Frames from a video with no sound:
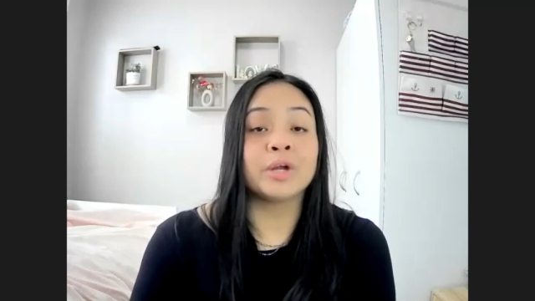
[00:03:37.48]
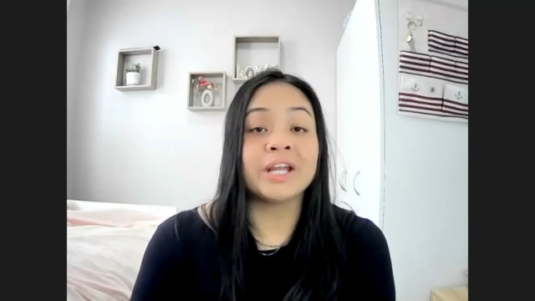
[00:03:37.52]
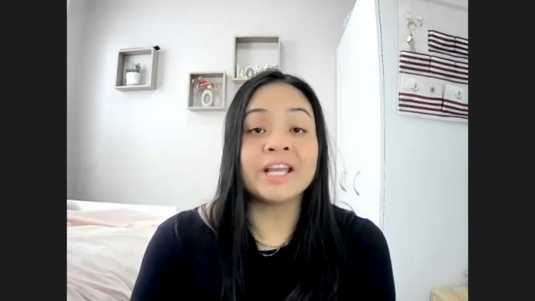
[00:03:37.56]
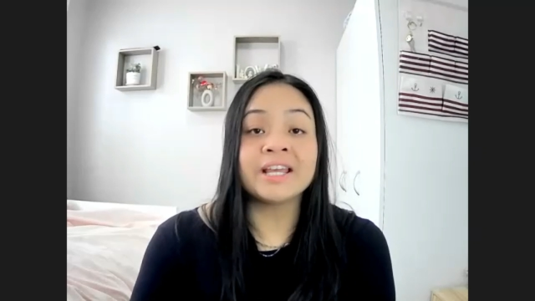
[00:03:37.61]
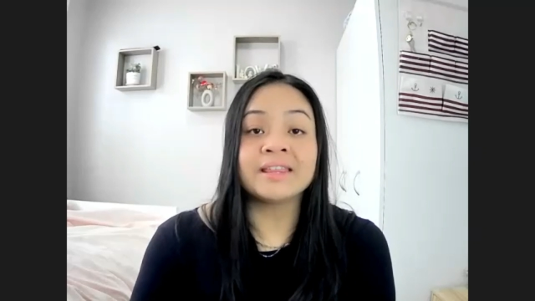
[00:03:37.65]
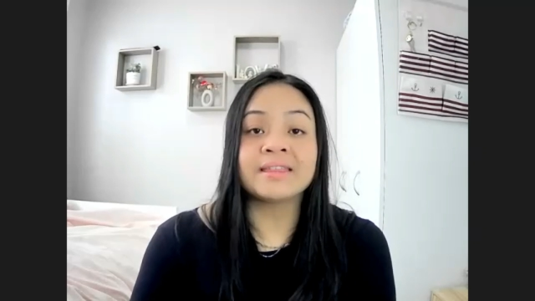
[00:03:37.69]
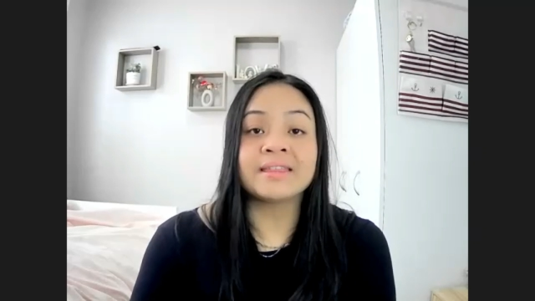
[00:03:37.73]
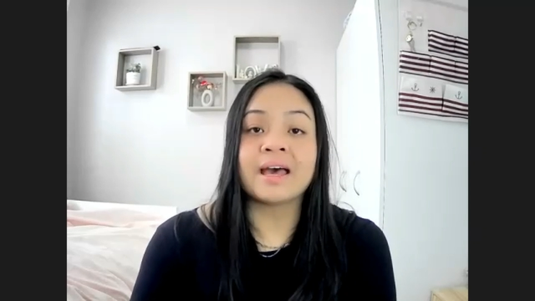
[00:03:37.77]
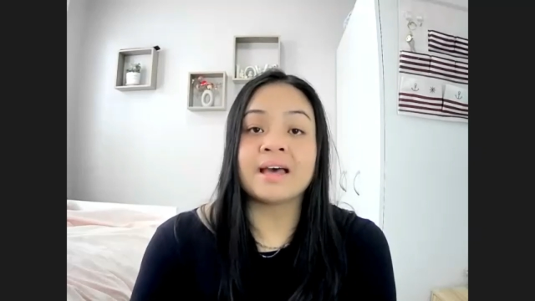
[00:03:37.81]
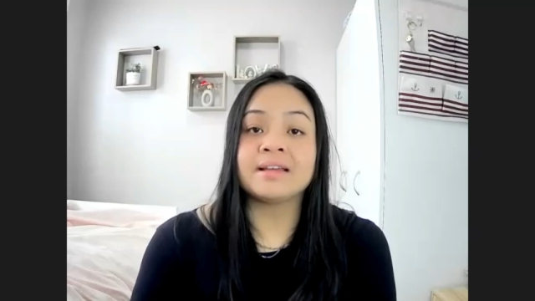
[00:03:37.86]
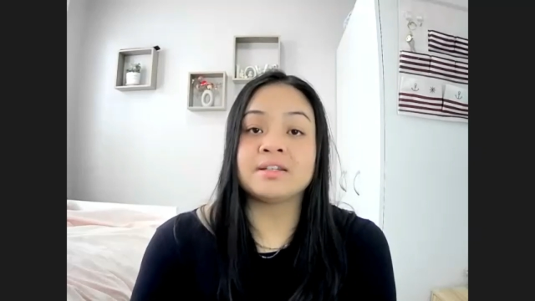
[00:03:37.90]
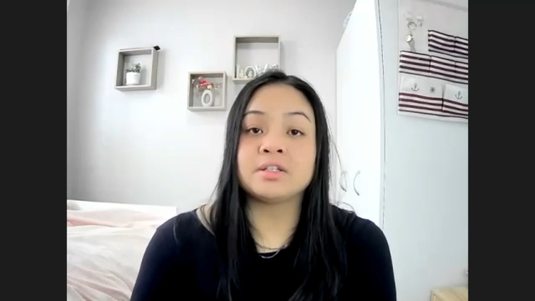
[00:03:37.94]

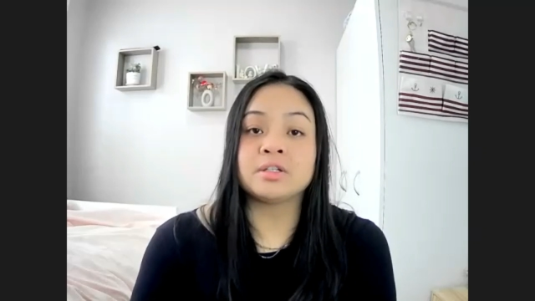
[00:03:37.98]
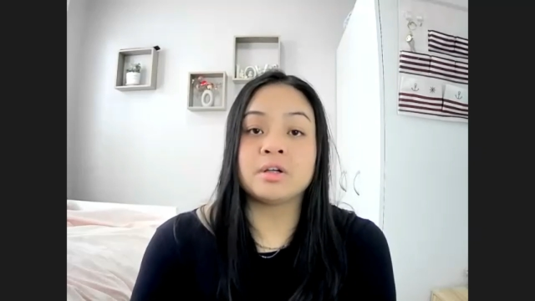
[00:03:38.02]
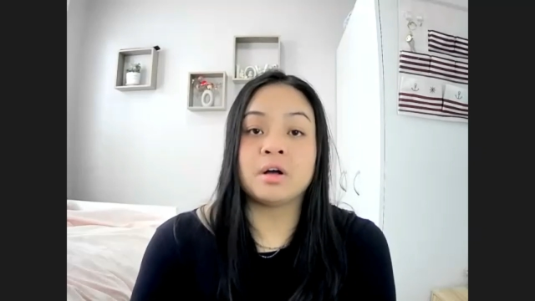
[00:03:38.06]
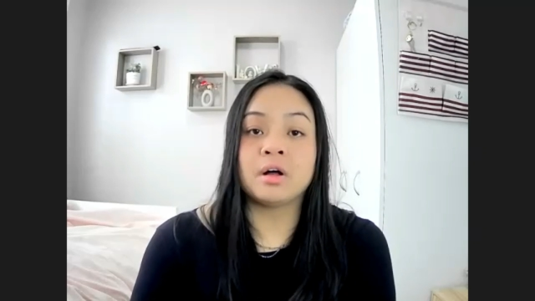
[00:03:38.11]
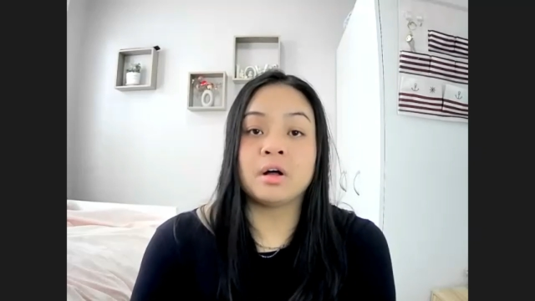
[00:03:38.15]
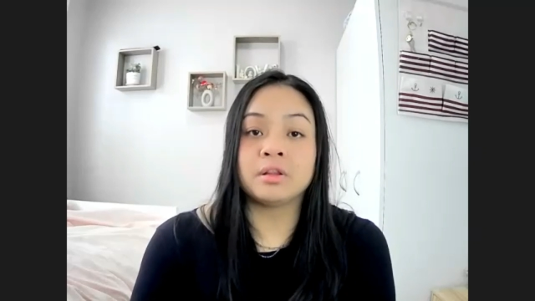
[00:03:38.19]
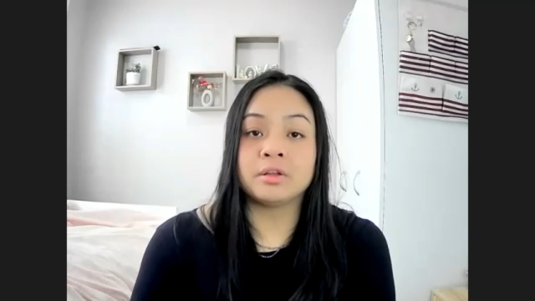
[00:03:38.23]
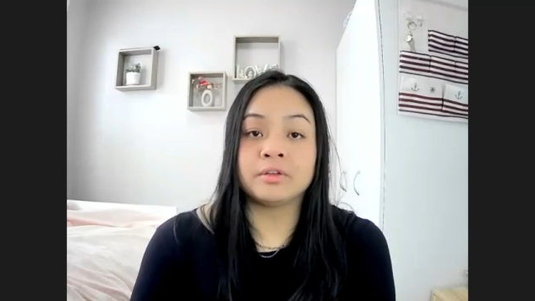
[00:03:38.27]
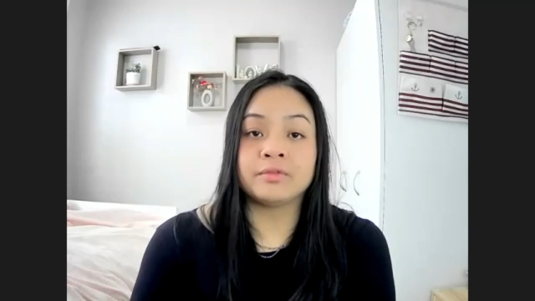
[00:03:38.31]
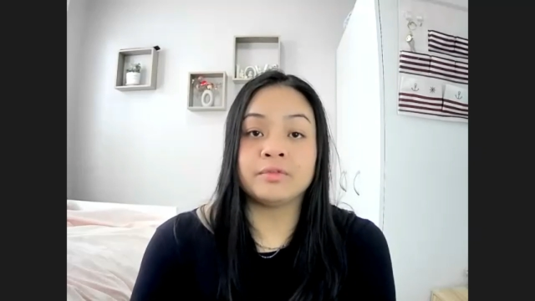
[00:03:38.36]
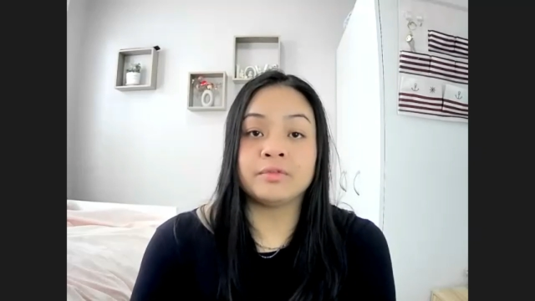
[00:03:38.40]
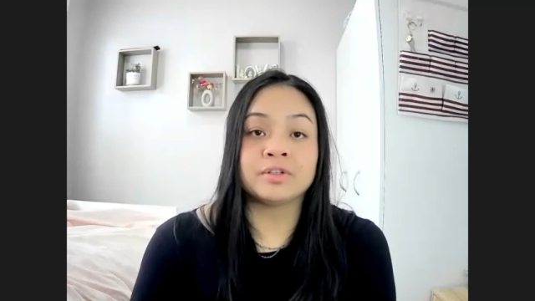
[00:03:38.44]
bring that to
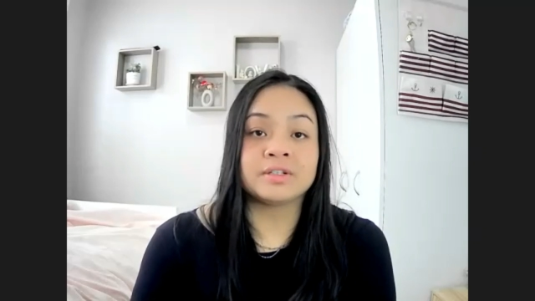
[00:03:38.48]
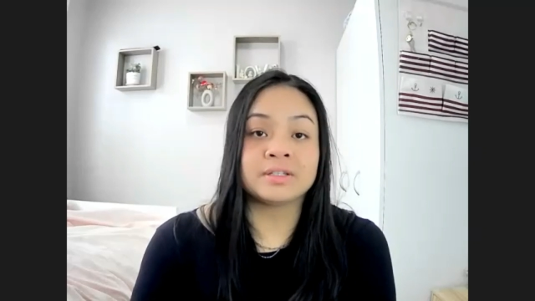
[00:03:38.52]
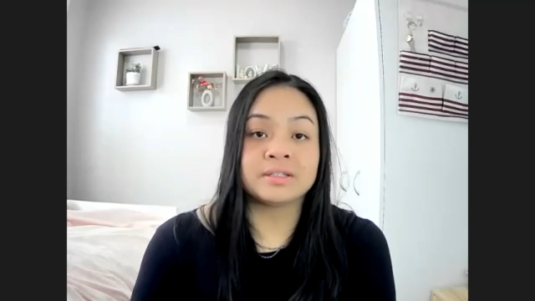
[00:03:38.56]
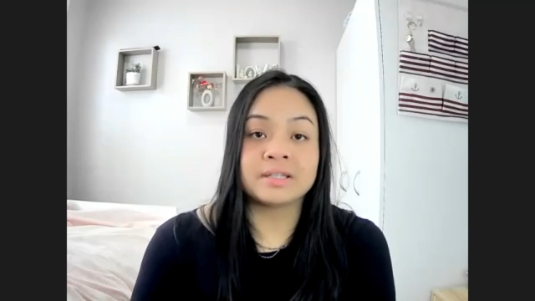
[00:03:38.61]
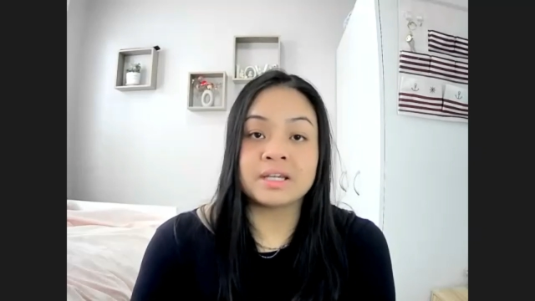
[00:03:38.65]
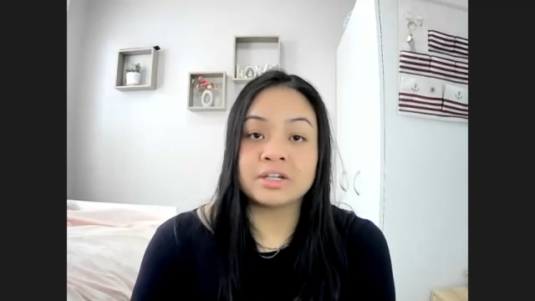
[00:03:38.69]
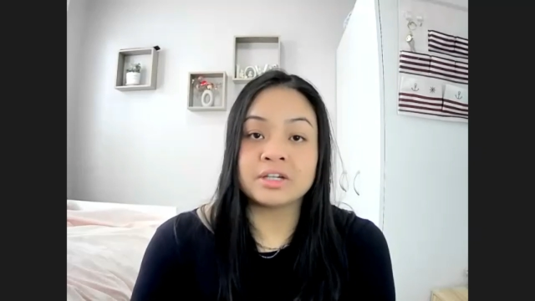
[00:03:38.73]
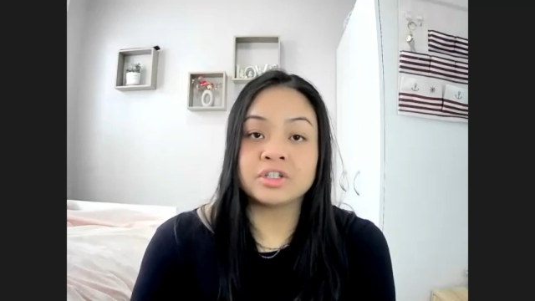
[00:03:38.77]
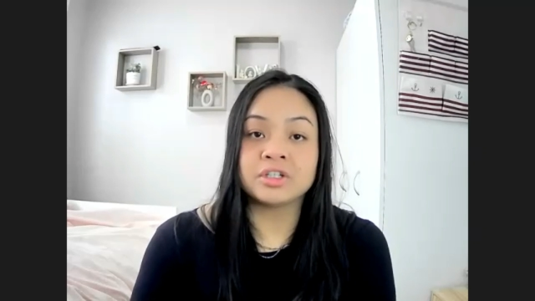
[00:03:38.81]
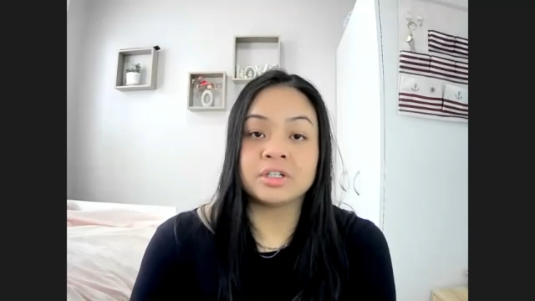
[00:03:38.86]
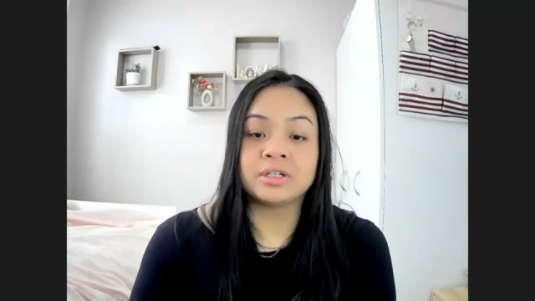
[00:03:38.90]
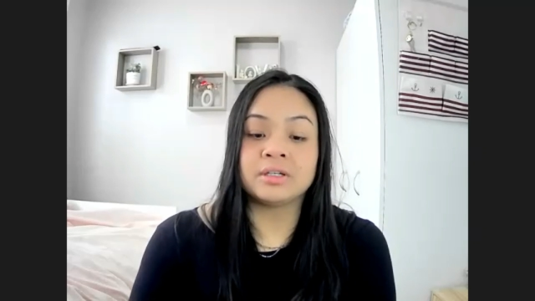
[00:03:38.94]
all of your
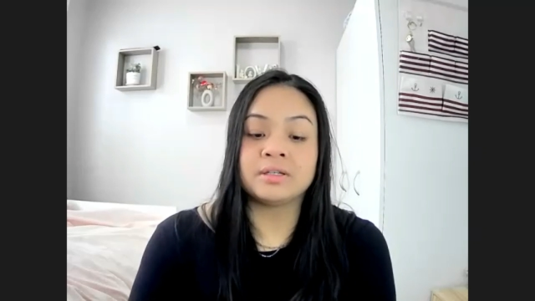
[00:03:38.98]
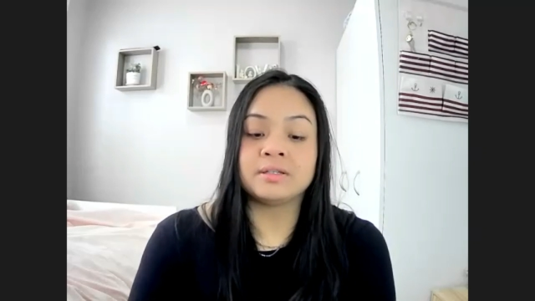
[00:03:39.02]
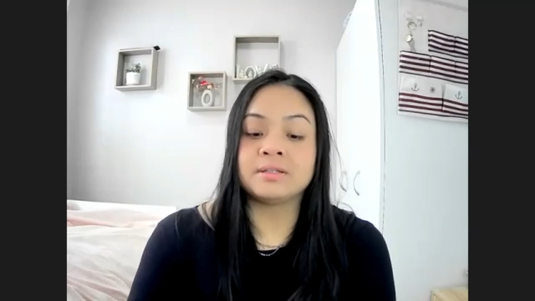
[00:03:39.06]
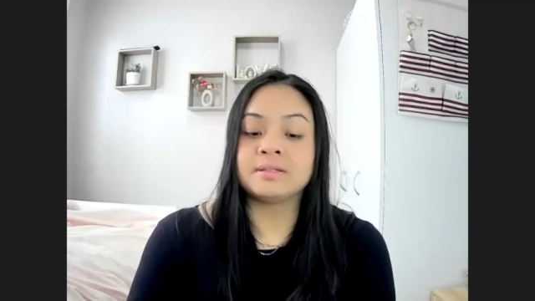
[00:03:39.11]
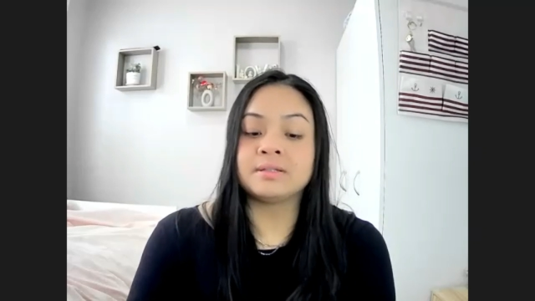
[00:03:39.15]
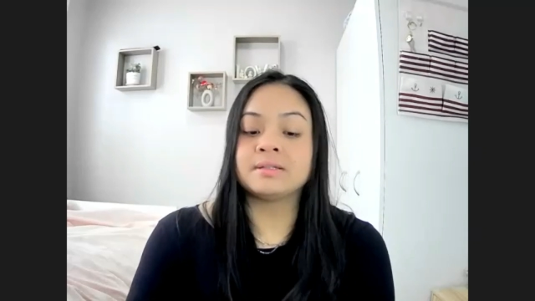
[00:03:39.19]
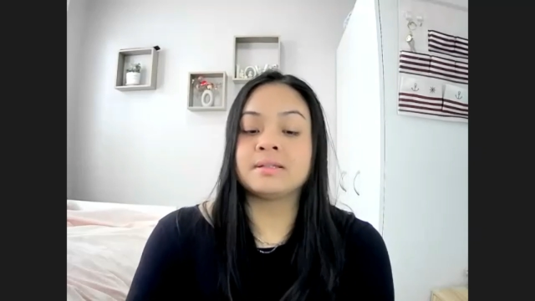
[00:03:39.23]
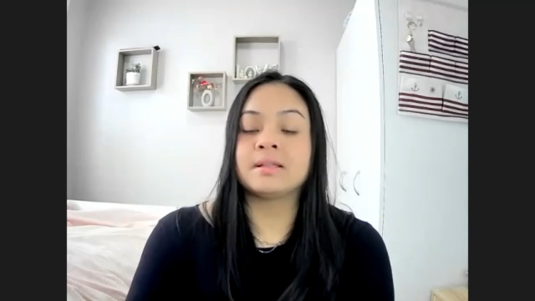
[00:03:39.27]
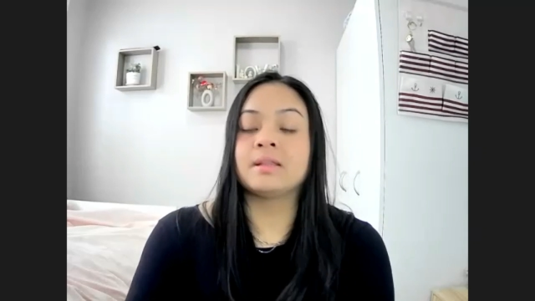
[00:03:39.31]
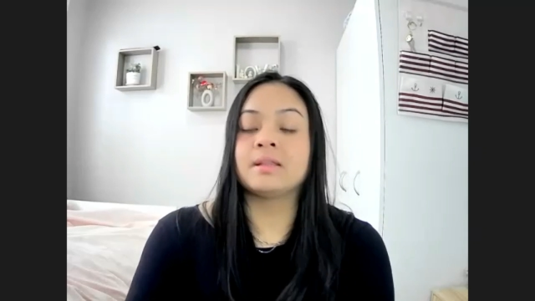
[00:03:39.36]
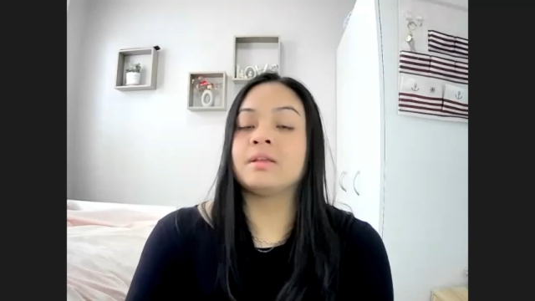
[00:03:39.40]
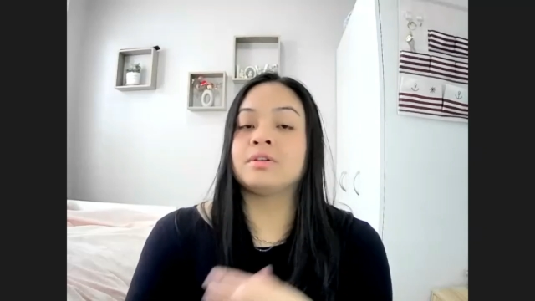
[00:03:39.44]
sessions,